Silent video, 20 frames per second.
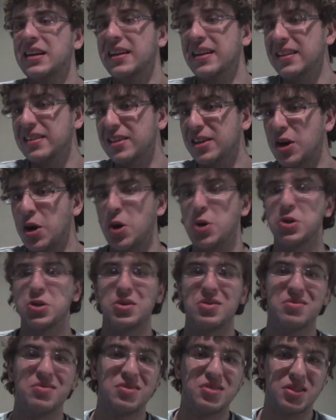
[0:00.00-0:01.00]
it's a
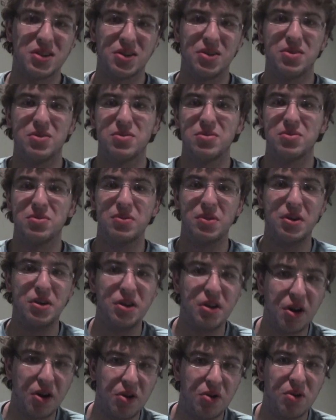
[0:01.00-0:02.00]
cartoon, so
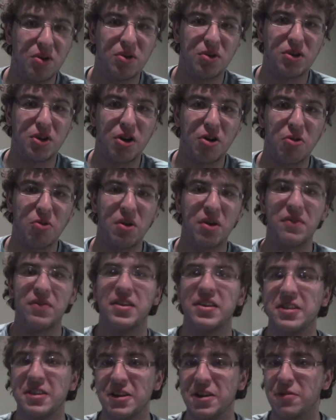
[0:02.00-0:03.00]
go with
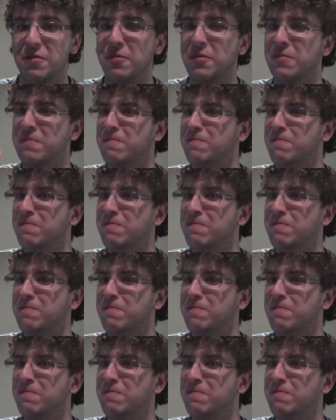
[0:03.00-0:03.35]
it, you know,